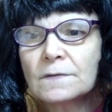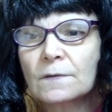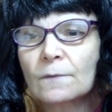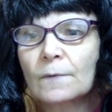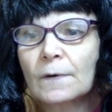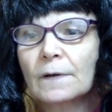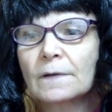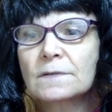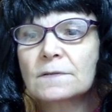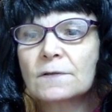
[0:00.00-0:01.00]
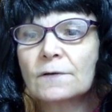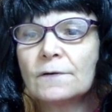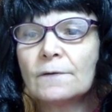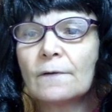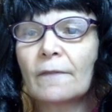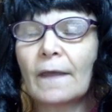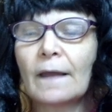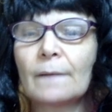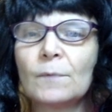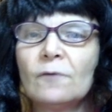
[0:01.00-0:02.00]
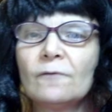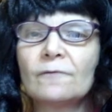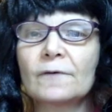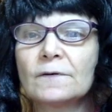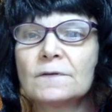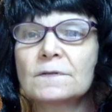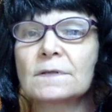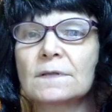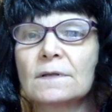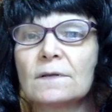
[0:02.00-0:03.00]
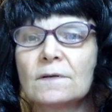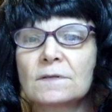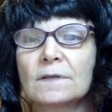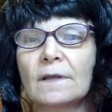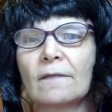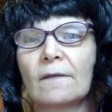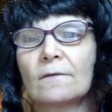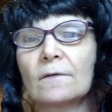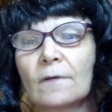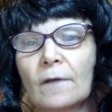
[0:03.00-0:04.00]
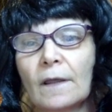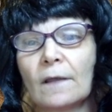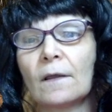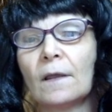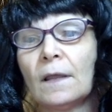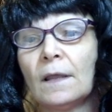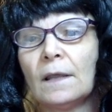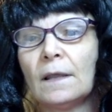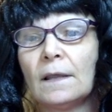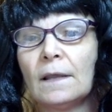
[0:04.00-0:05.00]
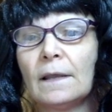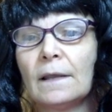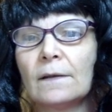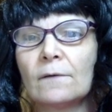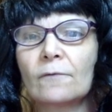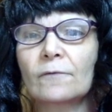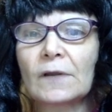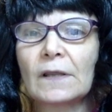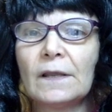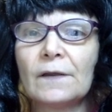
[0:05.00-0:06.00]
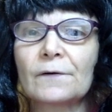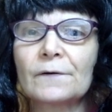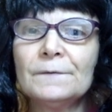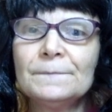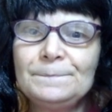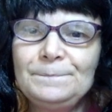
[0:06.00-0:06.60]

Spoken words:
So we're going to start that move first because it looks like they're looking in over here.